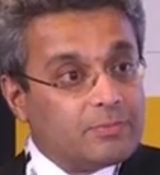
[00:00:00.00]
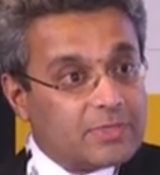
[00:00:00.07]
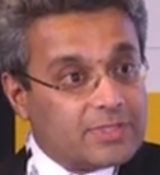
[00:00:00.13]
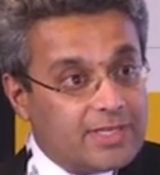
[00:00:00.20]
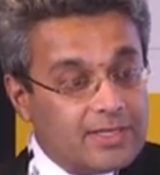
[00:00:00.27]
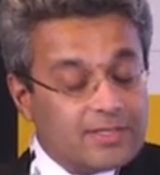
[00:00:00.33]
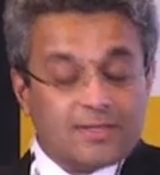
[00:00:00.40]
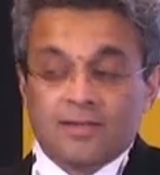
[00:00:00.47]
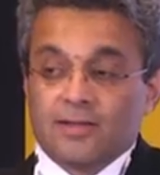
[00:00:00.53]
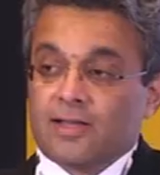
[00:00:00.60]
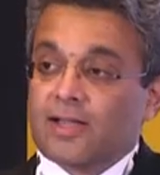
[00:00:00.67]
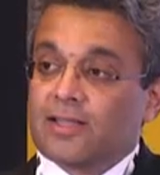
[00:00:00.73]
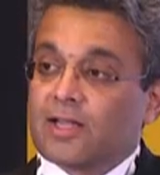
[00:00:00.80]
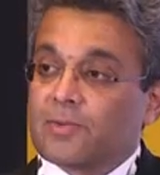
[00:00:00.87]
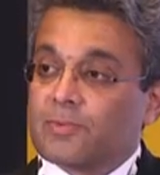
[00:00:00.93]
stationed
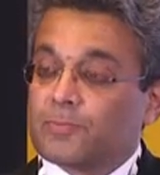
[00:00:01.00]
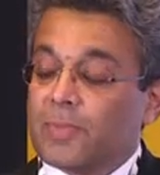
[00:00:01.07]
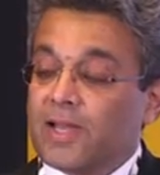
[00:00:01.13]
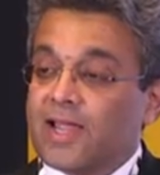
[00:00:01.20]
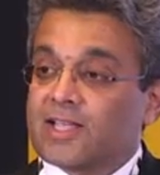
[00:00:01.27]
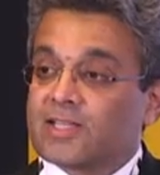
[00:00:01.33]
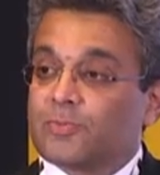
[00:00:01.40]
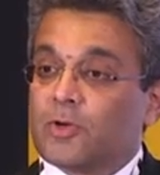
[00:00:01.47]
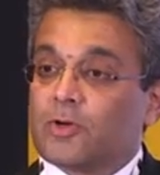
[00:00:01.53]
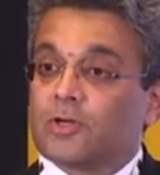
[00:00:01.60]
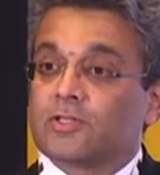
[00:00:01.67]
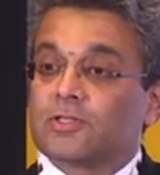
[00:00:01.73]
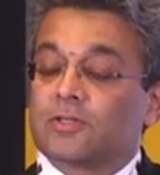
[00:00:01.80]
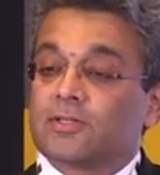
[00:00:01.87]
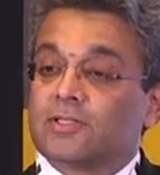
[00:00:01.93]
at that place because